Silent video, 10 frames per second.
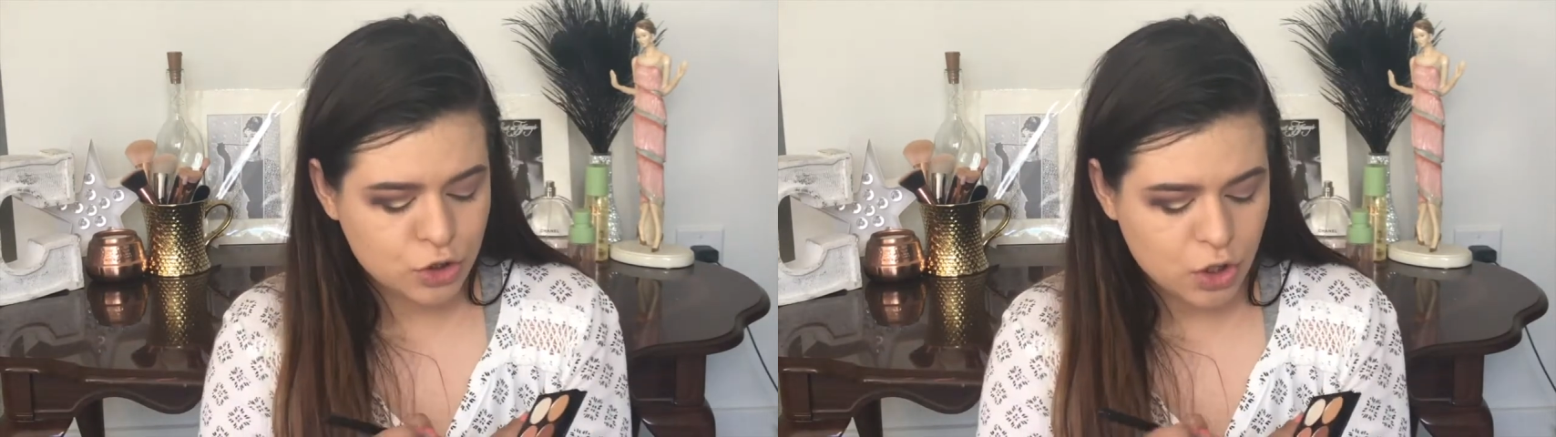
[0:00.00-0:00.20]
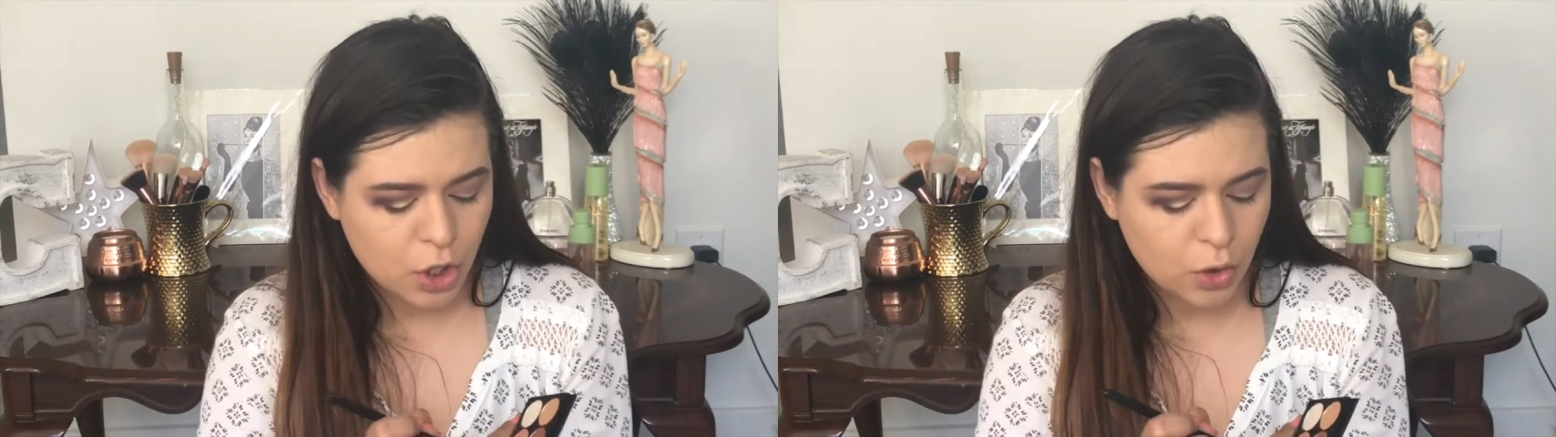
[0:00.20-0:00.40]

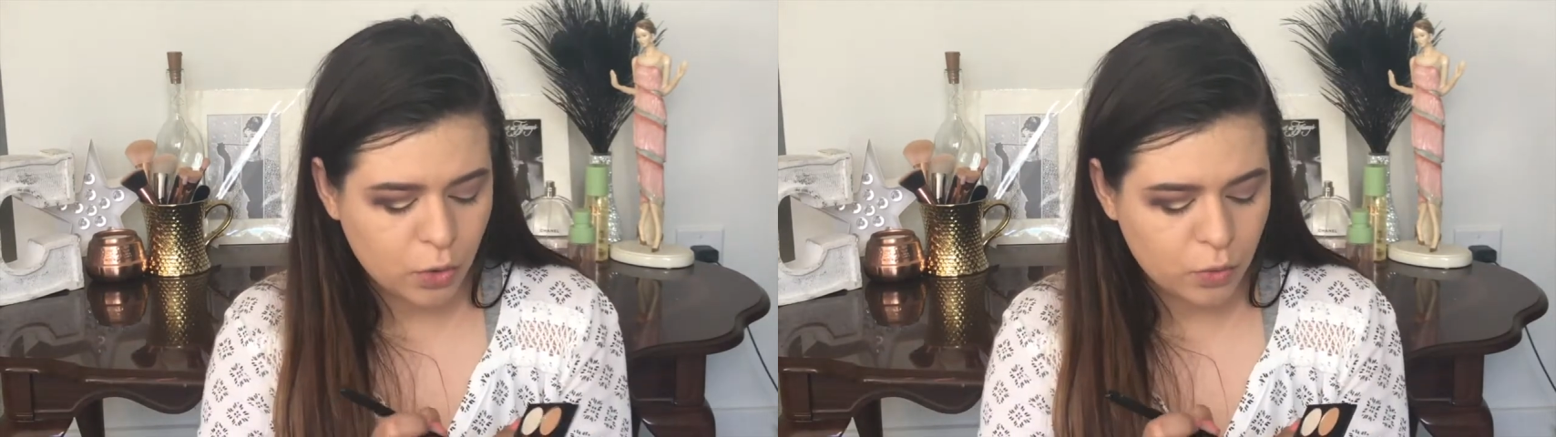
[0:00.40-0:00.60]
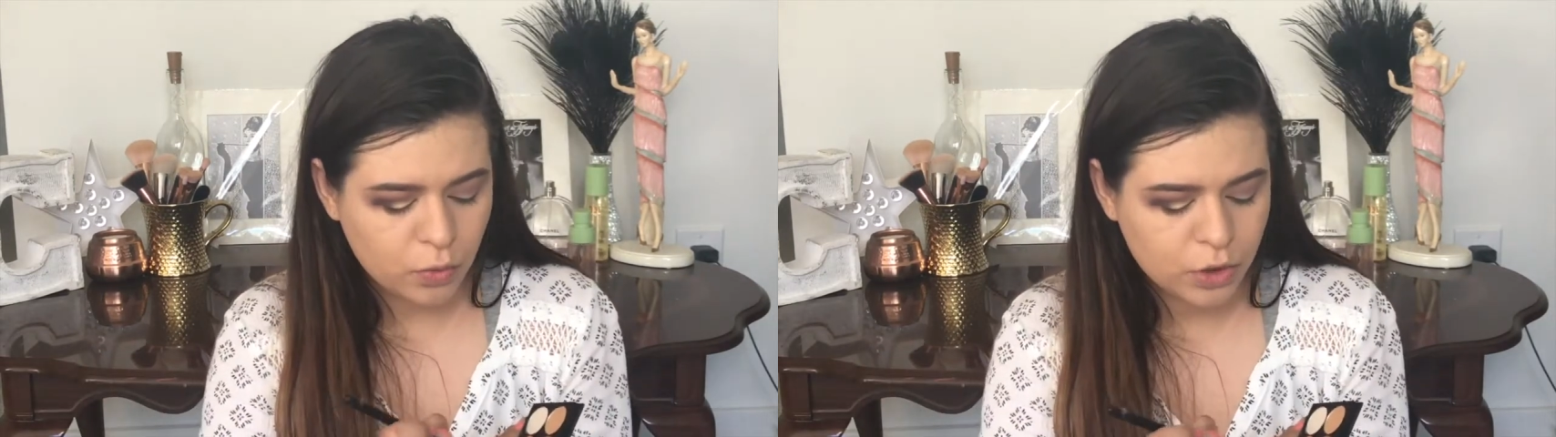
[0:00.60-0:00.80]

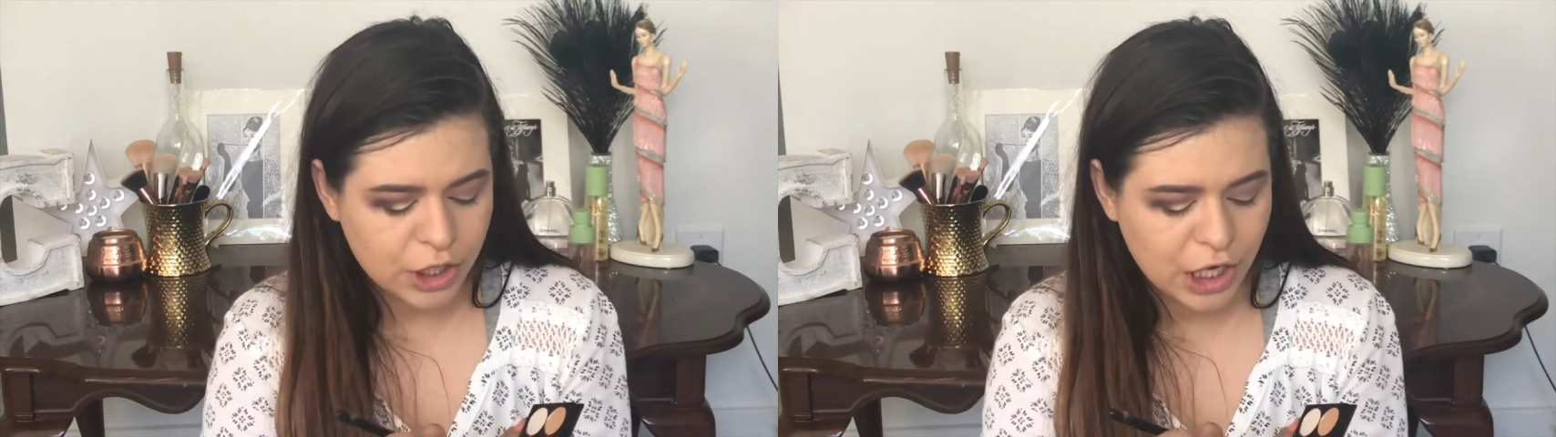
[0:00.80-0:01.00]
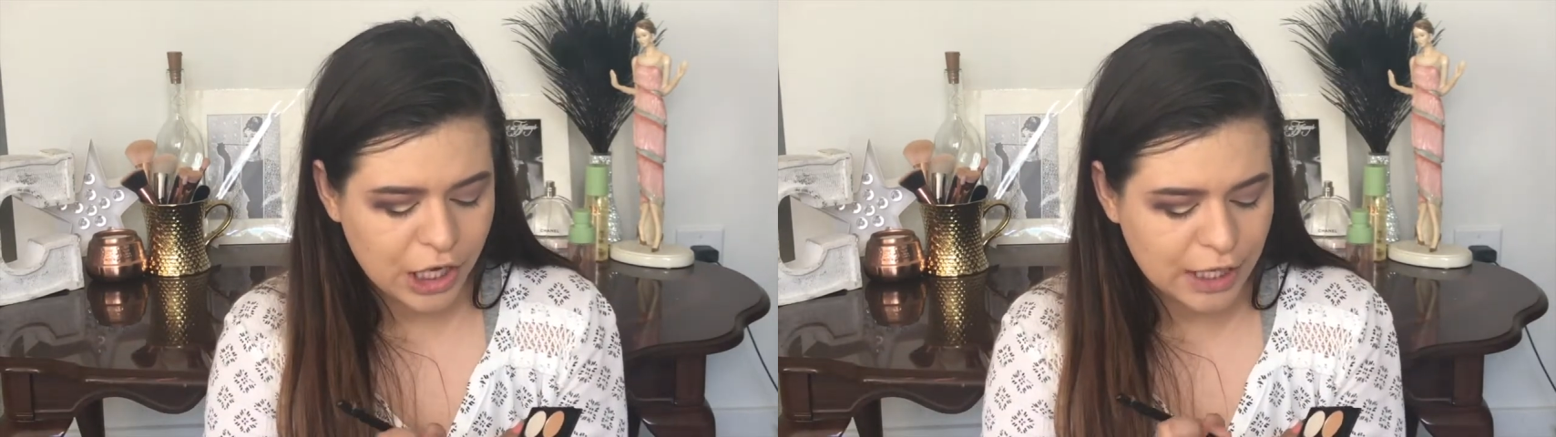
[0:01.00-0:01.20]
no
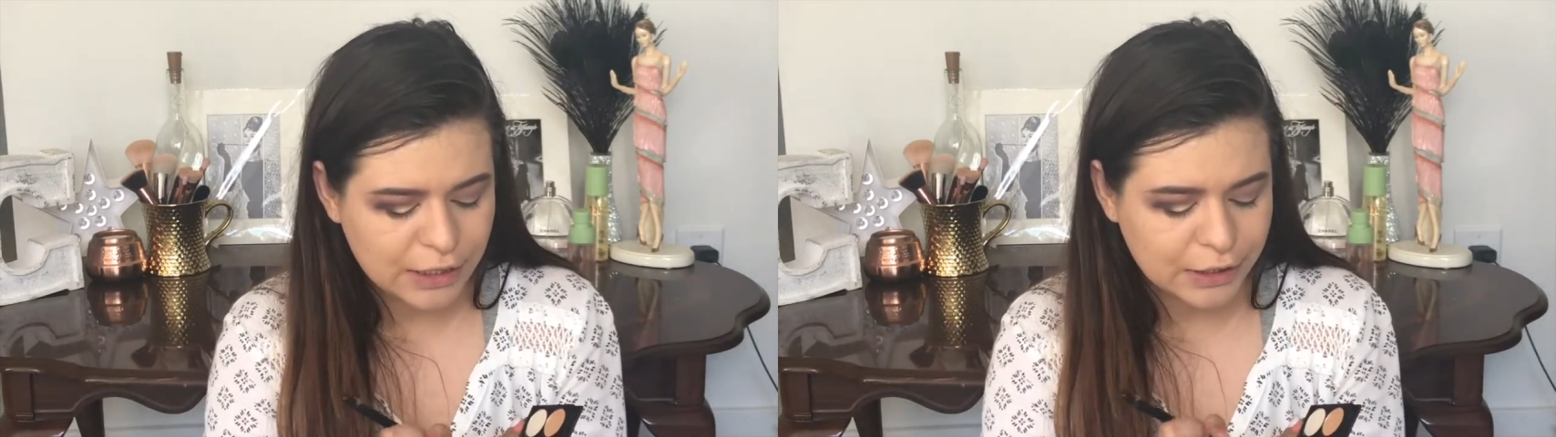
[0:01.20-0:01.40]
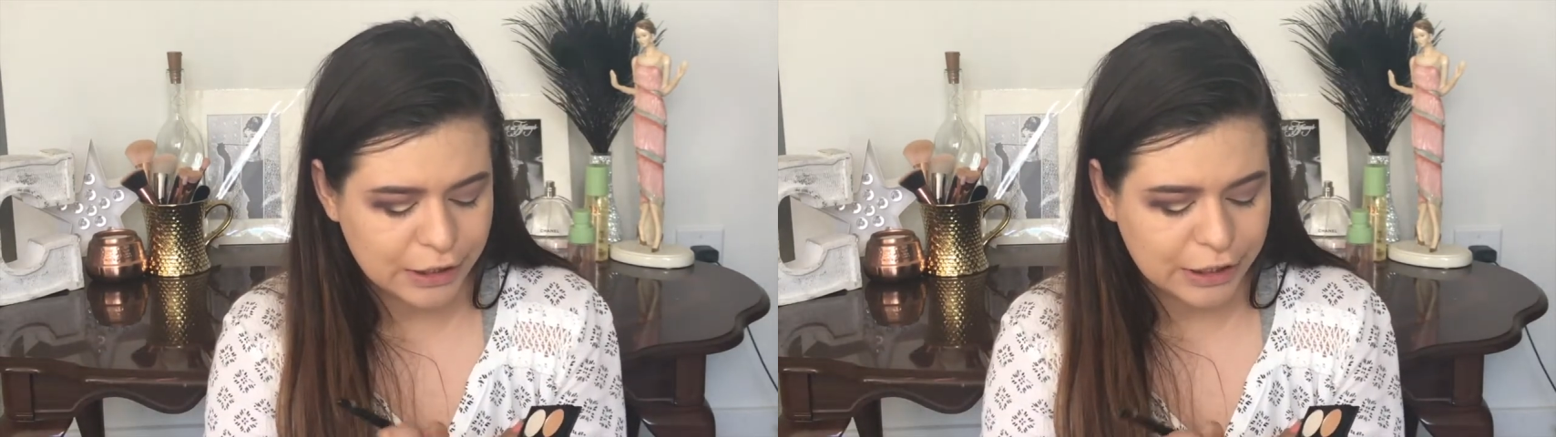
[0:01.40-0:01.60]

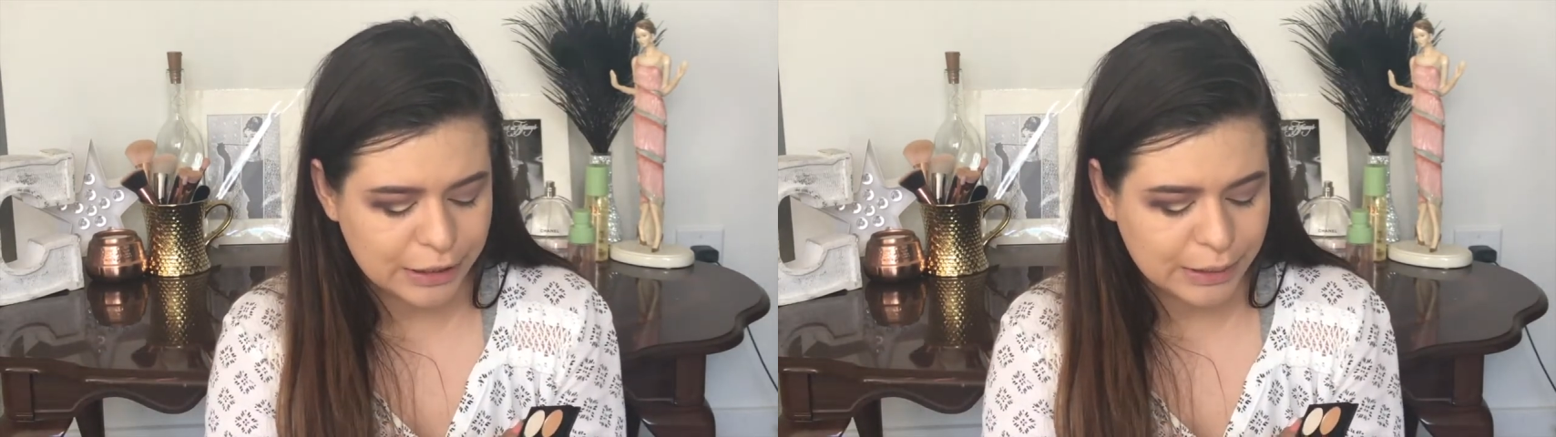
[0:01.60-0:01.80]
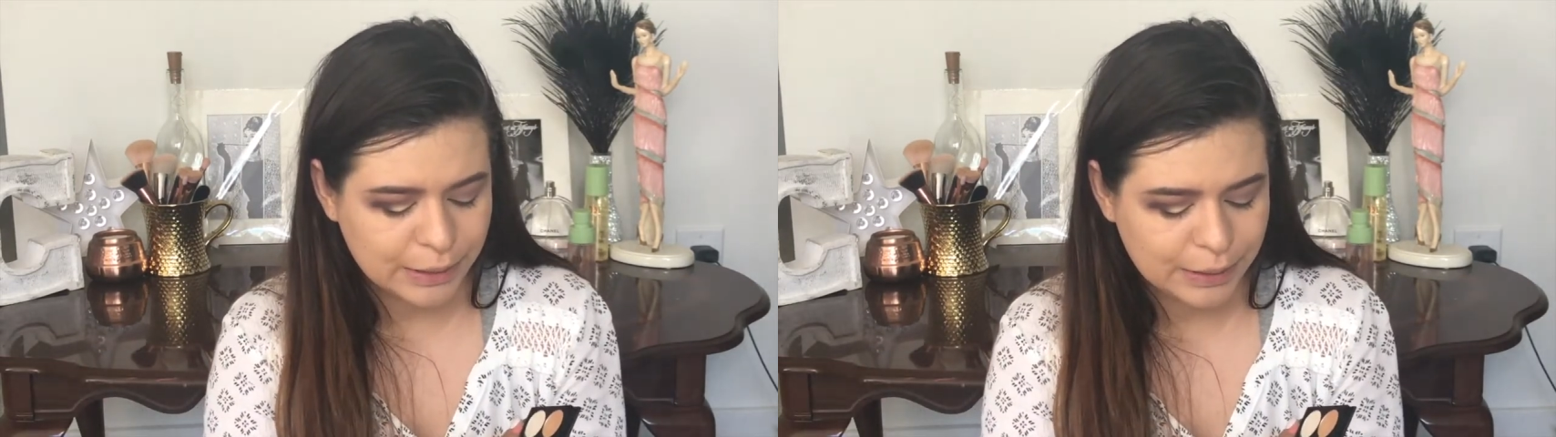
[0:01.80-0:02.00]
color